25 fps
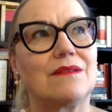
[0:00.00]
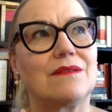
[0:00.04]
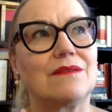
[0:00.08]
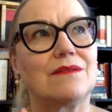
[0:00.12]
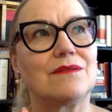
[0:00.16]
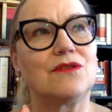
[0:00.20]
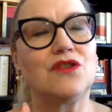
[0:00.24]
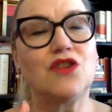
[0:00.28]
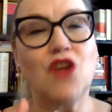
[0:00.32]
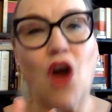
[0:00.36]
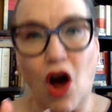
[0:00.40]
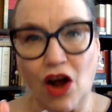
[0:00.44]

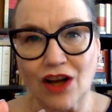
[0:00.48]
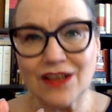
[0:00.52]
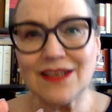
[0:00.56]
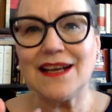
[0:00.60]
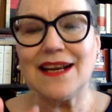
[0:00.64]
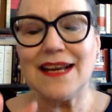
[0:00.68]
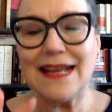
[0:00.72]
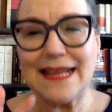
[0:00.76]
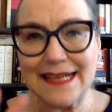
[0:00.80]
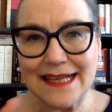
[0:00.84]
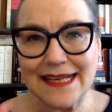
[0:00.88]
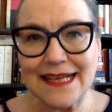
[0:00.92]
non
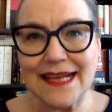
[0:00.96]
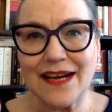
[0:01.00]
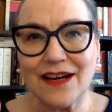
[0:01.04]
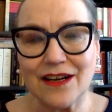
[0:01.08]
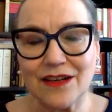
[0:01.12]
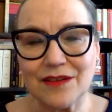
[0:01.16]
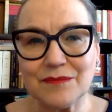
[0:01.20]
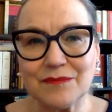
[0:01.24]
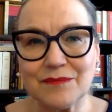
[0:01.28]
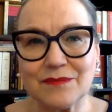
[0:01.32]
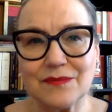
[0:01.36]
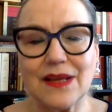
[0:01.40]

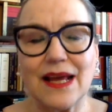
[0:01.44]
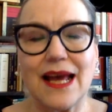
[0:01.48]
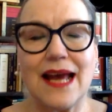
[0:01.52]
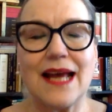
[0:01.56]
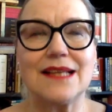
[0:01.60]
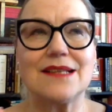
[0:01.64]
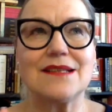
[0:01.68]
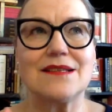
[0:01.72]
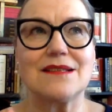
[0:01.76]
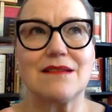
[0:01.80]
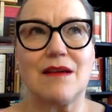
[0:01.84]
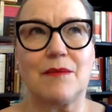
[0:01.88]
linear
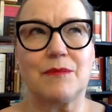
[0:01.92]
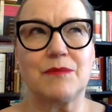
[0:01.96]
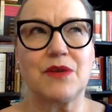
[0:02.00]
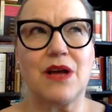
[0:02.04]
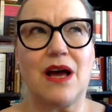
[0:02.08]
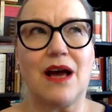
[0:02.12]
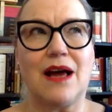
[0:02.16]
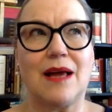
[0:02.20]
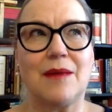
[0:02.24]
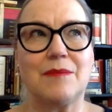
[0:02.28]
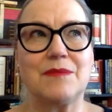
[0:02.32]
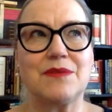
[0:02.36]
and
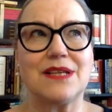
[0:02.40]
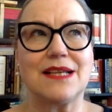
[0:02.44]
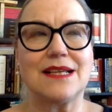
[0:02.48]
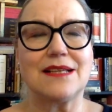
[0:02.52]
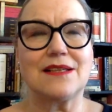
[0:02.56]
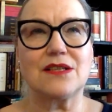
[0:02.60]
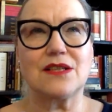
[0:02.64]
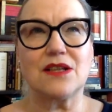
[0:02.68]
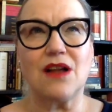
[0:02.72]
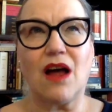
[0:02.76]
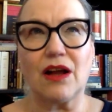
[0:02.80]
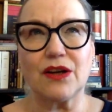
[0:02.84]
sometimes
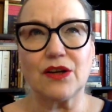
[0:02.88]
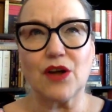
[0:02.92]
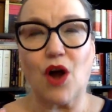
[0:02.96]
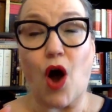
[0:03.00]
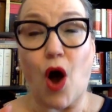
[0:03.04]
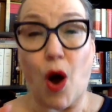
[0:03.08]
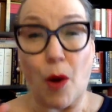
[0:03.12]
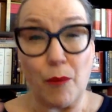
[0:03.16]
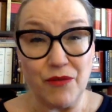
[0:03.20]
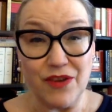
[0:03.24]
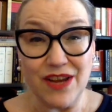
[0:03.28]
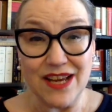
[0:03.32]
it's not
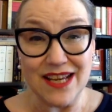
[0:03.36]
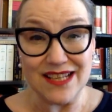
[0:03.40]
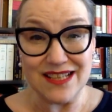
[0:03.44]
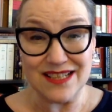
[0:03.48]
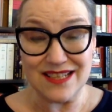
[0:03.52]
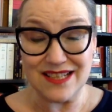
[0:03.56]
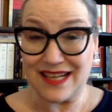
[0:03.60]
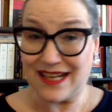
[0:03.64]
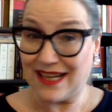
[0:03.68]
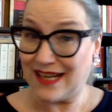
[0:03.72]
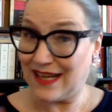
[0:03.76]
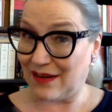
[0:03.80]

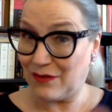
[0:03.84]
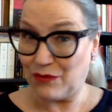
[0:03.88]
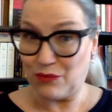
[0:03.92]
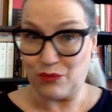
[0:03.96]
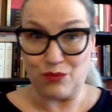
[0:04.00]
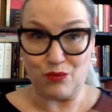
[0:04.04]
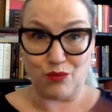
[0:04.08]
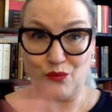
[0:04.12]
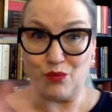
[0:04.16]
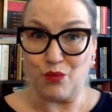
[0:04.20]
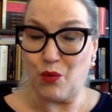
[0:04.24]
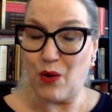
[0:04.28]
obvious
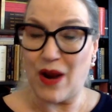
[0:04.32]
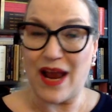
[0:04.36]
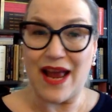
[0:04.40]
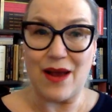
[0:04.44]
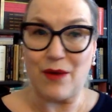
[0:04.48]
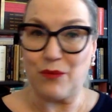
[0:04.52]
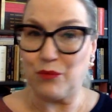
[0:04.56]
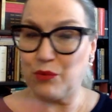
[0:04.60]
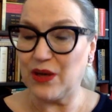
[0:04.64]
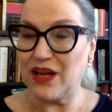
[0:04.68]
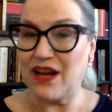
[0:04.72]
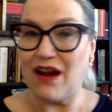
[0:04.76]

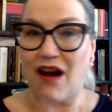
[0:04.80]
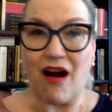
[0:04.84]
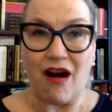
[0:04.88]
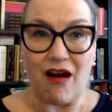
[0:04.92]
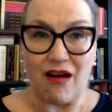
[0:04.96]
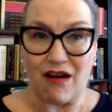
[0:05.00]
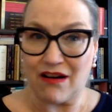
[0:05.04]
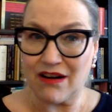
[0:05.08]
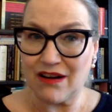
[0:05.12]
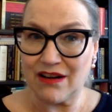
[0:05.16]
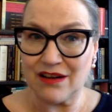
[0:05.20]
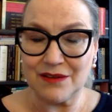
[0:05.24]
where we
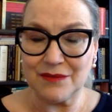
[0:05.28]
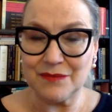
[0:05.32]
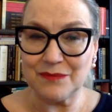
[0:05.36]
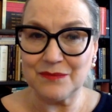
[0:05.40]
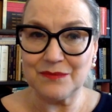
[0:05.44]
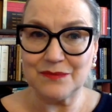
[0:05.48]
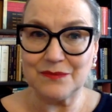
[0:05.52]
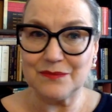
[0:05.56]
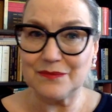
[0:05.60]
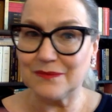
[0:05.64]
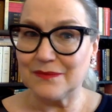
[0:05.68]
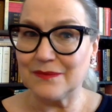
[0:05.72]
are.
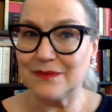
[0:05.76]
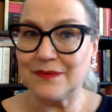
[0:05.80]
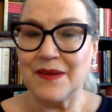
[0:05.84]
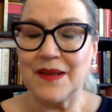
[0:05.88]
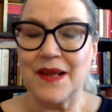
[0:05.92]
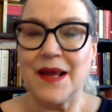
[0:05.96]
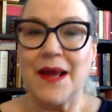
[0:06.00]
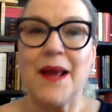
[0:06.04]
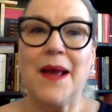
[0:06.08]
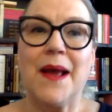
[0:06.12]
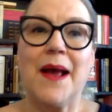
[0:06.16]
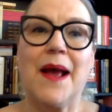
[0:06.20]

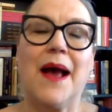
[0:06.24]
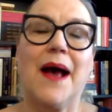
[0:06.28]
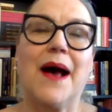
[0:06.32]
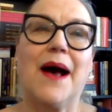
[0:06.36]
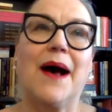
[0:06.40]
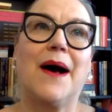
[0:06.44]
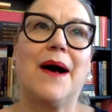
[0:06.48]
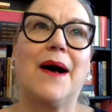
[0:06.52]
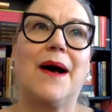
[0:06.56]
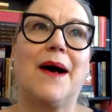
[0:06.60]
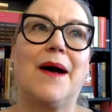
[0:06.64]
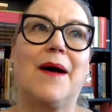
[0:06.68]

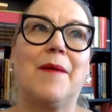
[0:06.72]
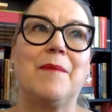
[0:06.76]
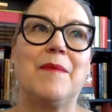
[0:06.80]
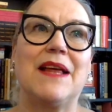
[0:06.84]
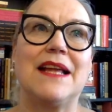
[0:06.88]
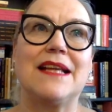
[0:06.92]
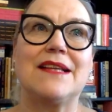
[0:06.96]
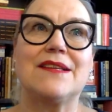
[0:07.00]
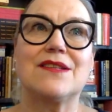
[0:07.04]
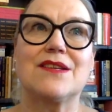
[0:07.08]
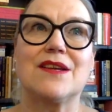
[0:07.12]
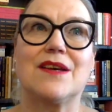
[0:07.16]
Um,
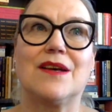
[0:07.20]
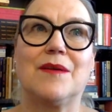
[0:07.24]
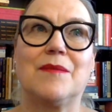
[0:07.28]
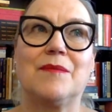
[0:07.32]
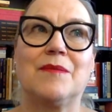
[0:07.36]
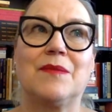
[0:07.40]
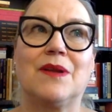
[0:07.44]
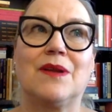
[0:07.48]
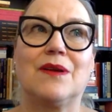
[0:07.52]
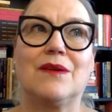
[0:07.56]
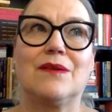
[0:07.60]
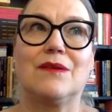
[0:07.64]
it's
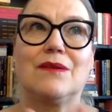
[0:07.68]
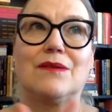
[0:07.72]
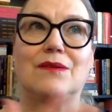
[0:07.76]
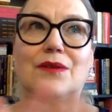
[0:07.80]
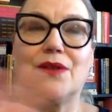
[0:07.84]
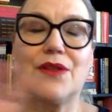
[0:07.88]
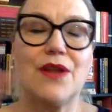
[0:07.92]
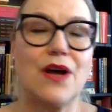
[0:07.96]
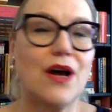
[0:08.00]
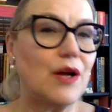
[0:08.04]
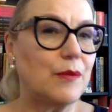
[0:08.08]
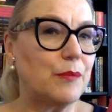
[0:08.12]
a
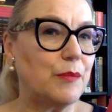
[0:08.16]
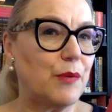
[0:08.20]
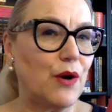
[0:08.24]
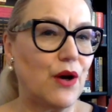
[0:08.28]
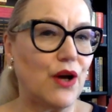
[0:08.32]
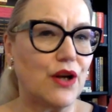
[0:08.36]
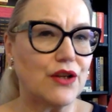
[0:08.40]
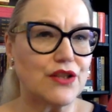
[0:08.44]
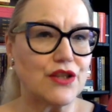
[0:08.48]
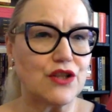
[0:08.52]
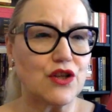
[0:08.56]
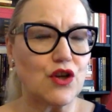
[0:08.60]
third
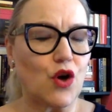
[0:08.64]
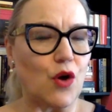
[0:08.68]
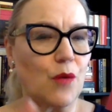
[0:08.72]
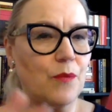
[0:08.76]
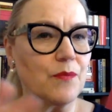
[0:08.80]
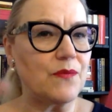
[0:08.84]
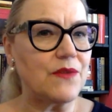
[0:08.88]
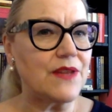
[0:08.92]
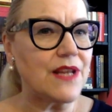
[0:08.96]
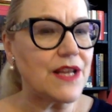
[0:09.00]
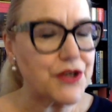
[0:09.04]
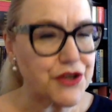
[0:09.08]
person
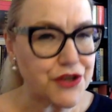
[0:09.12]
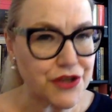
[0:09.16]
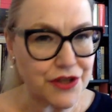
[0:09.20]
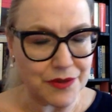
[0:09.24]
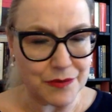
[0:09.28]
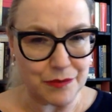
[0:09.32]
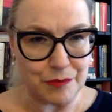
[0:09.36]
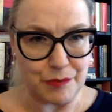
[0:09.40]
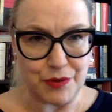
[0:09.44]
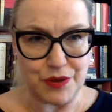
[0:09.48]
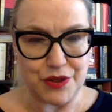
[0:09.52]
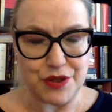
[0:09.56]

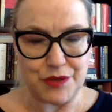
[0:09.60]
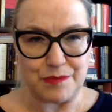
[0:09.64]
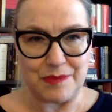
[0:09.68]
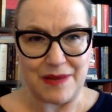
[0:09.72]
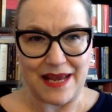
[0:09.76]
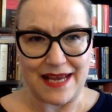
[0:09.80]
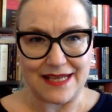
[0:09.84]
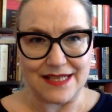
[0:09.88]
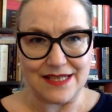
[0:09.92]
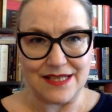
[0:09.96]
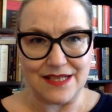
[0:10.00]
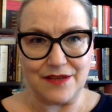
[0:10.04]
omniscient
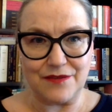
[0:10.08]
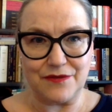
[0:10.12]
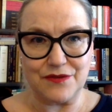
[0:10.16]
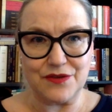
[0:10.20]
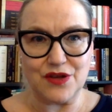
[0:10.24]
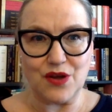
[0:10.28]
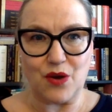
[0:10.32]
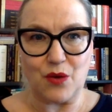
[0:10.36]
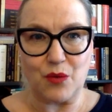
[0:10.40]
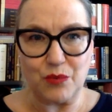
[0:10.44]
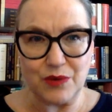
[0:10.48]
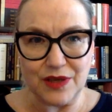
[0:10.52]
perspective,
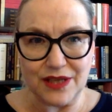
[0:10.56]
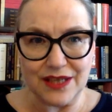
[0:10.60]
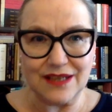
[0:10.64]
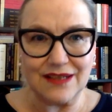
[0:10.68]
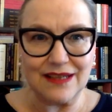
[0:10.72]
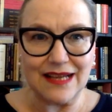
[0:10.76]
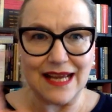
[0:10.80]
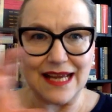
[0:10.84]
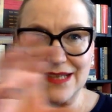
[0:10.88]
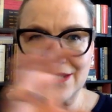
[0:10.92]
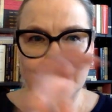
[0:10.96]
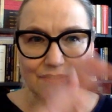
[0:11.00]
so we
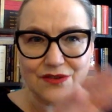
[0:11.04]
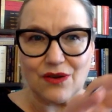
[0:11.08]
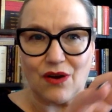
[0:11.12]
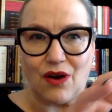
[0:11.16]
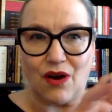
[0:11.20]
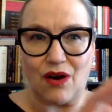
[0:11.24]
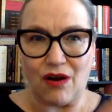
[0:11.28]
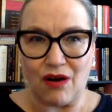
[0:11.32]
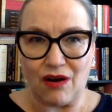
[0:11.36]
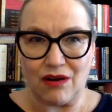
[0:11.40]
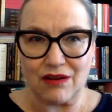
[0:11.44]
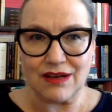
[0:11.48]
get
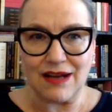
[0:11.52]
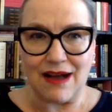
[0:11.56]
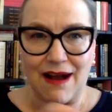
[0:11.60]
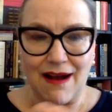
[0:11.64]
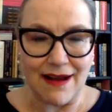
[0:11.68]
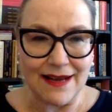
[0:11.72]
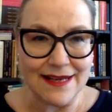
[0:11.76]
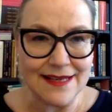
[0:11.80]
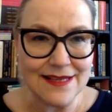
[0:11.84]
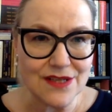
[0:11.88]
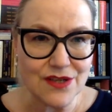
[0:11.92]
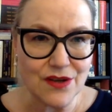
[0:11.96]
all
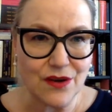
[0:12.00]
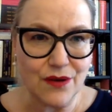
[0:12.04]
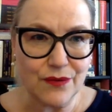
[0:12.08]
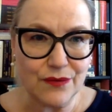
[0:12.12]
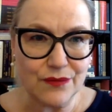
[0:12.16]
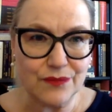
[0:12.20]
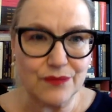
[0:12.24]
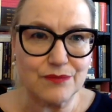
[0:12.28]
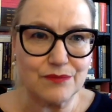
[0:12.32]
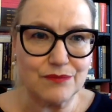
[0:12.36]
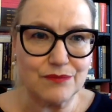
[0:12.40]
kinds of